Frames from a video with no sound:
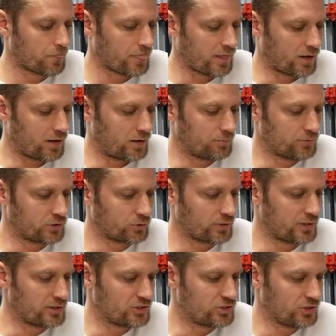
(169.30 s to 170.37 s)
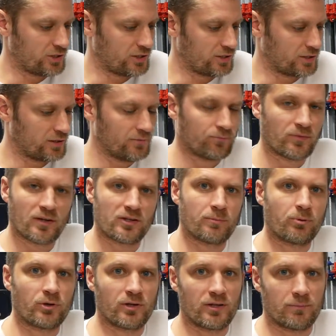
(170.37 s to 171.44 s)
to create a jig to
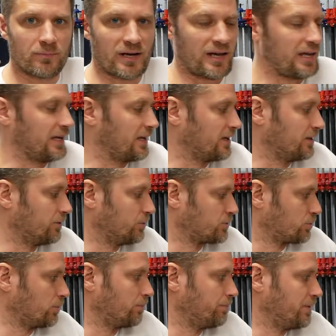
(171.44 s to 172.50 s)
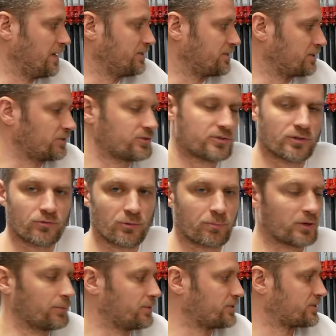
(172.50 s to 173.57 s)
put it in by hand, which will basically serve the
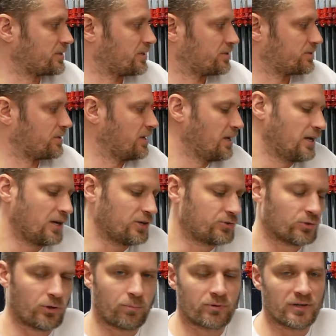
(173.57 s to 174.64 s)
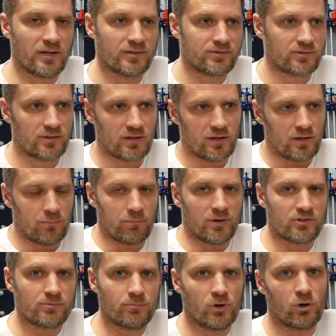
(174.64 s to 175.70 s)
purpose as a drill press, but
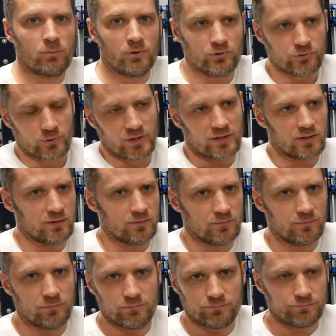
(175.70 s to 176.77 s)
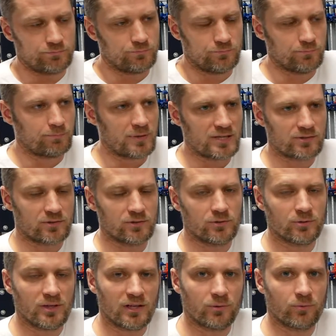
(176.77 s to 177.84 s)
it's mobile, so I can basically do
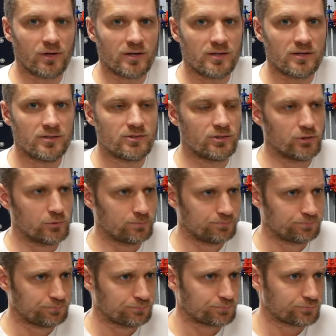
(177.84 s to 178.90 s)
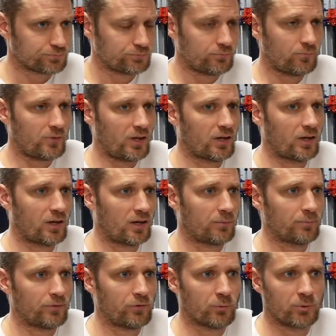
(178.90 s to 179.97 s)
it anywhere I need to.
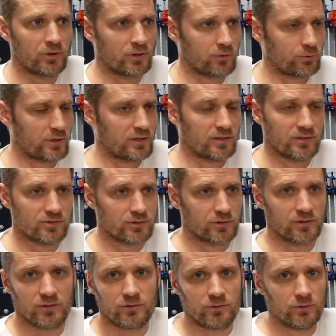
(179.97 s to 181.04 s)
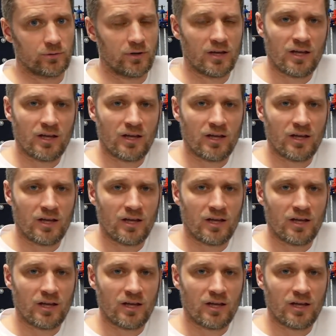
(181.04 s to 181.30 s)
If you're putting a threaded insert into